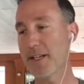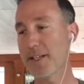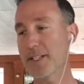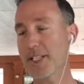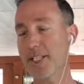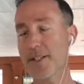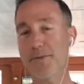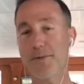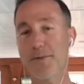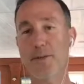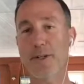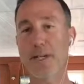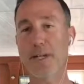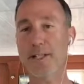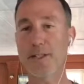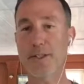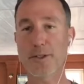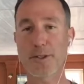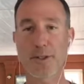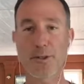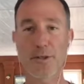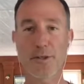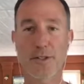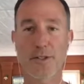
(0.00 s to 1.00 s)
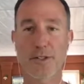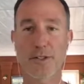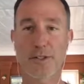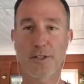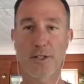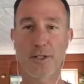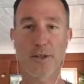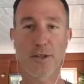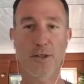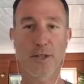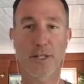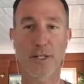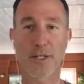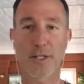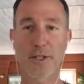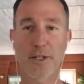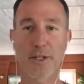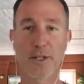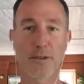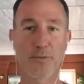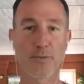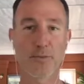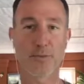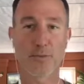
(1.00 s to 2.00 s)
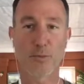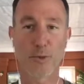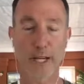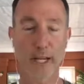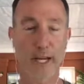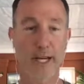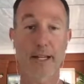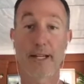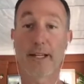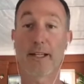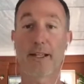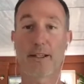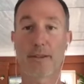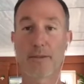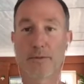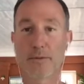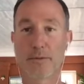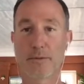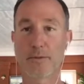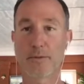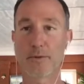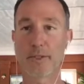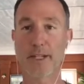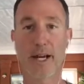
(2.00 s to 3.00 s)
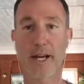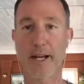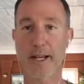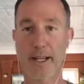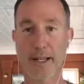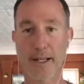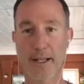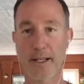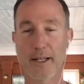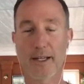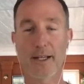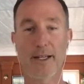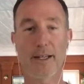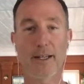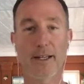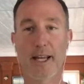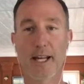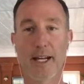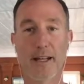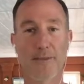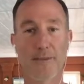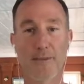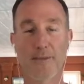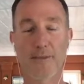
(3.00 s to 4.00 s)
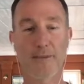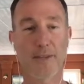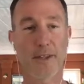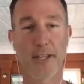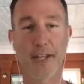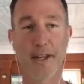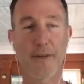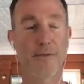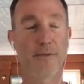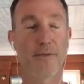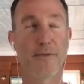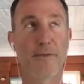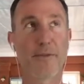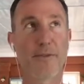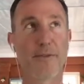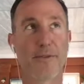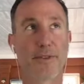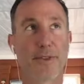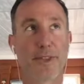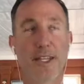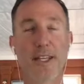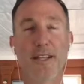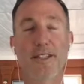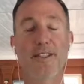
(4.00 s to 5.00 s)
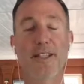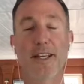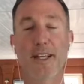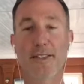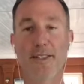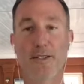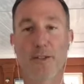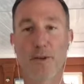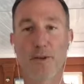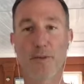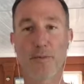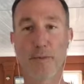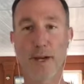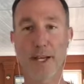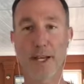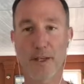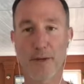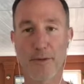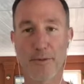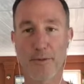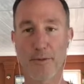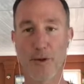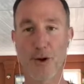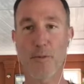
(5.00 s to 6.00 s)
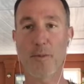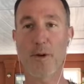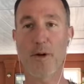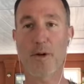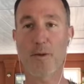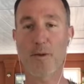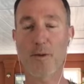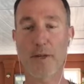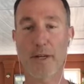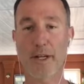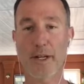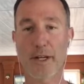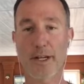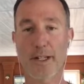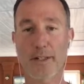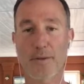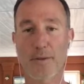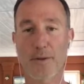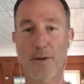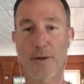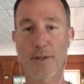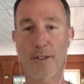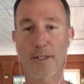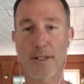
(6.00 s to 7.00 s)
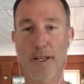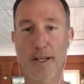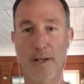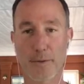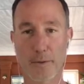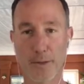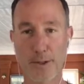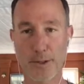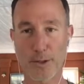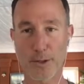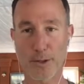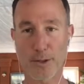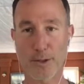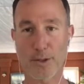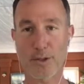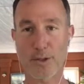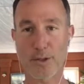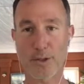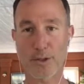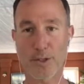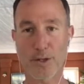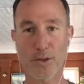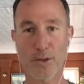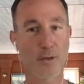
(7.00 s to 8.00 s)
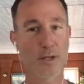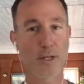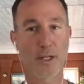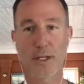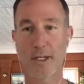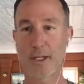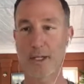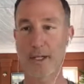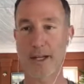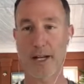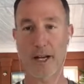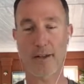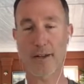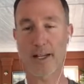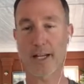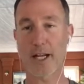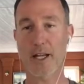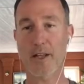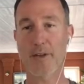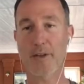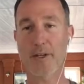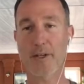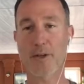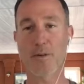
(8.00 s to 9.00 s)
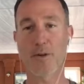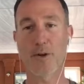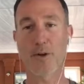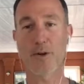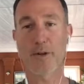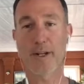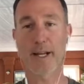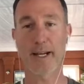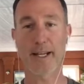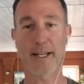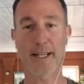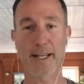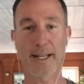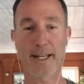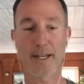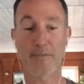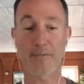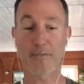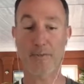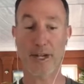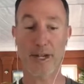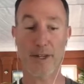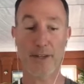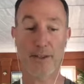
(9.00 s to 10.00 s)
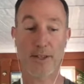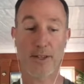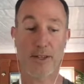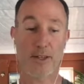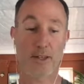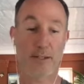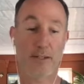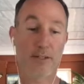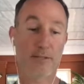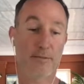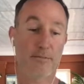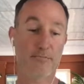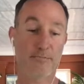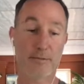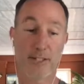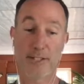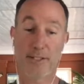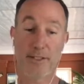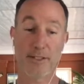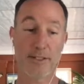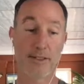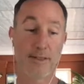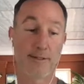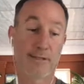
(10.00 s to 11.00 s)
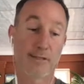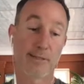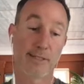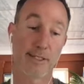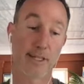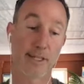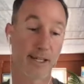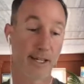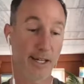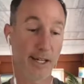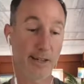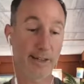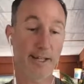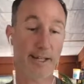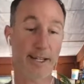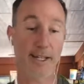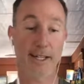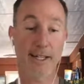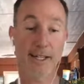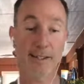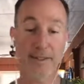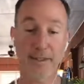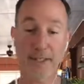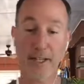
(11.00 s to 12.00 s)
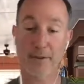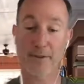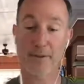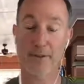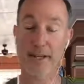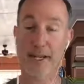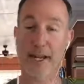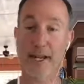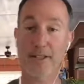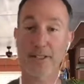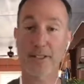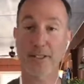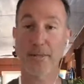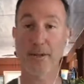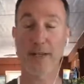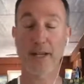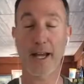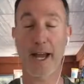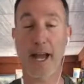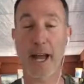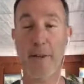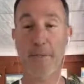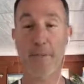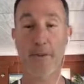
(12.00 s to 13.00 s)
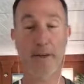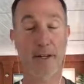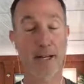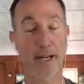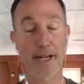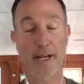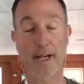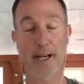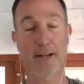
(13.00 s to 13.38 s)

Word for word: just for institutions just to look and go, we got to get in. We got to get in. And if these things don't make you FOMO as far as like where institutions go, I don't think anything will. And again, I think an ETF could actually happen.